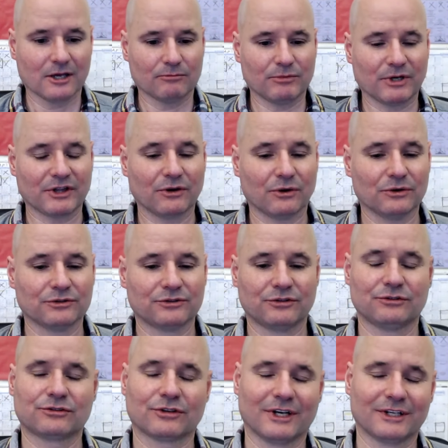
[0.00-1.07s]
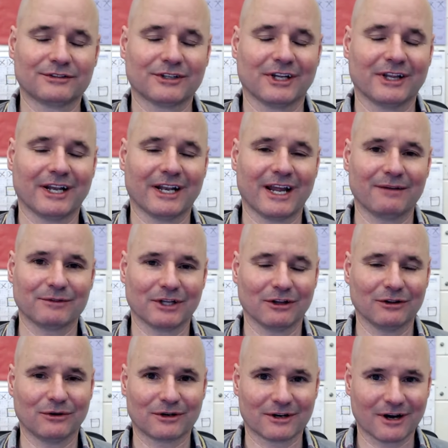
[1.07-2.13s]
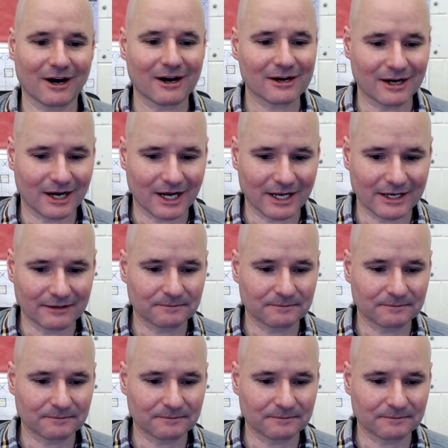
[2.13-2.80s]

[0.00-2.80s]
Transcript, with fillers: But those who trust in the name of the Lord our God